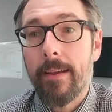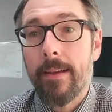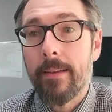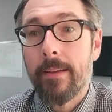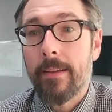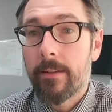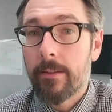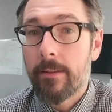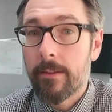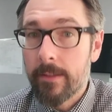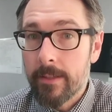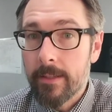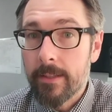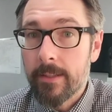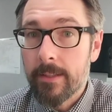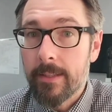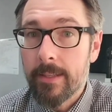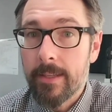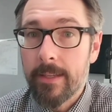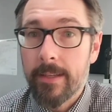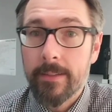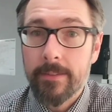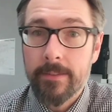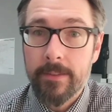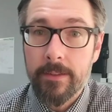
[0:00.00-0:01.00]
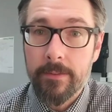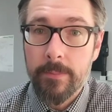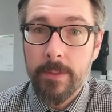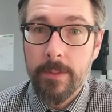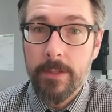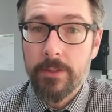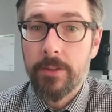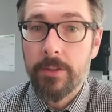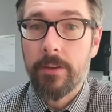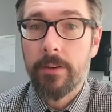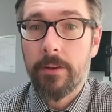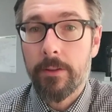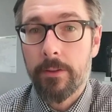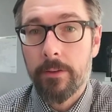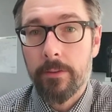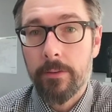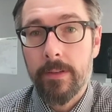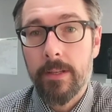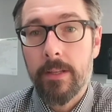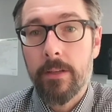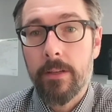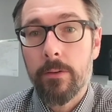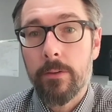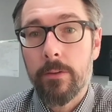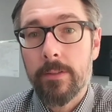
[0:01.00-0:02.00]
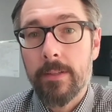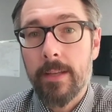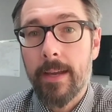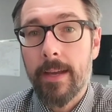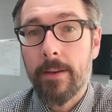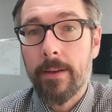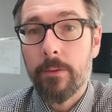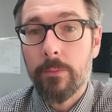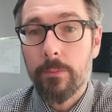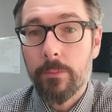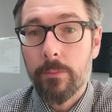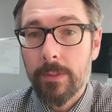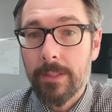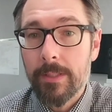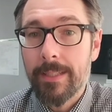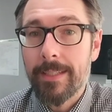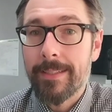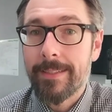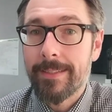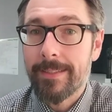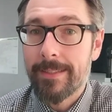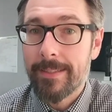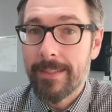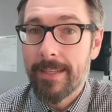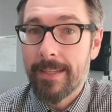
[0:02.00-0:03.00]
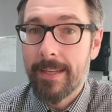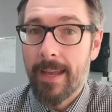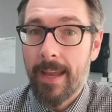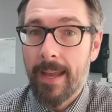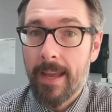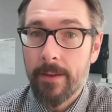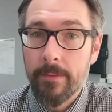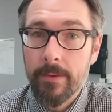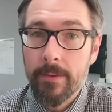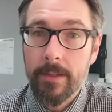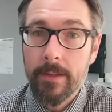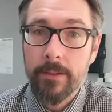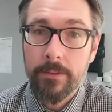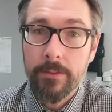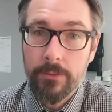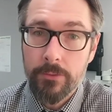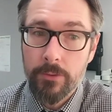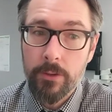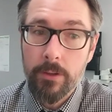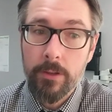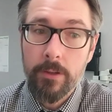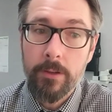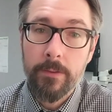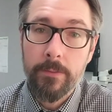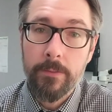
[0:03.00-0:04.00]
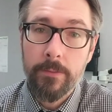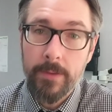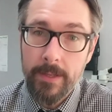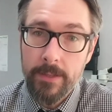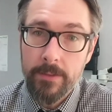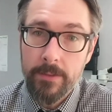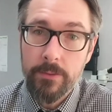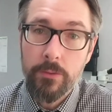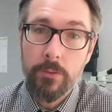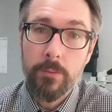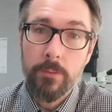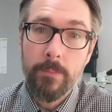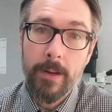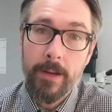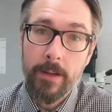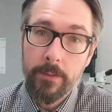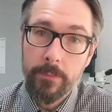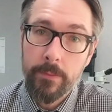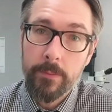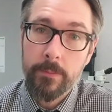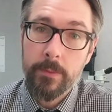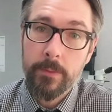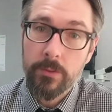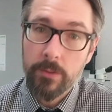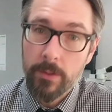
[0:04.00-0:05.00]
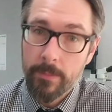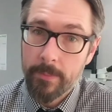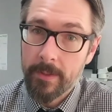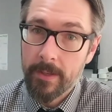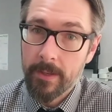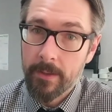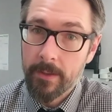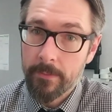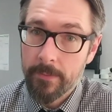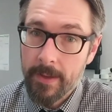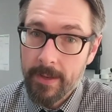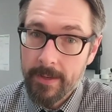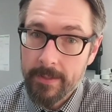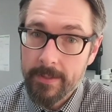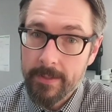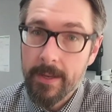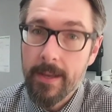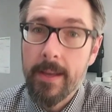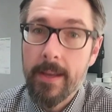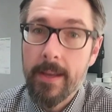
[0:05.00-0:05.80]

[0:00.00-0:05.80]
Clinically, as I've mentioned in other videos, I don't really see it having a strong phase 2 biofilm disrupting effect.